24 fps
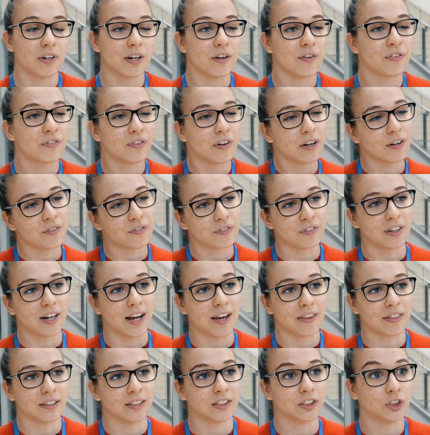very fun for
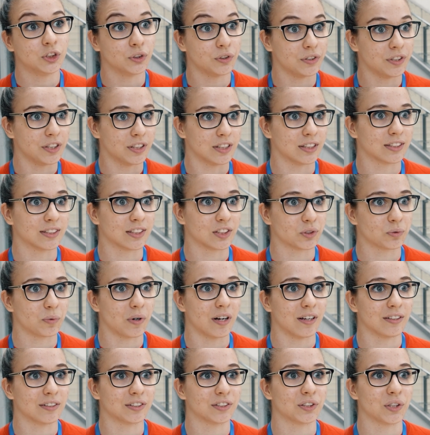athletes, juniors as
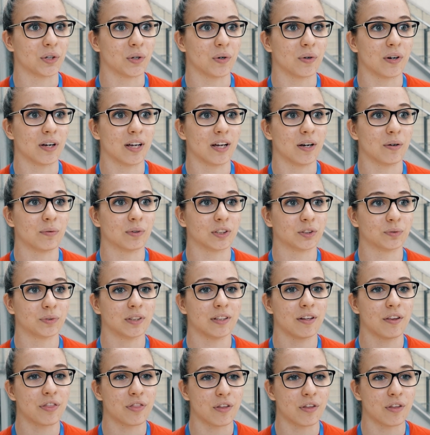well, so it was really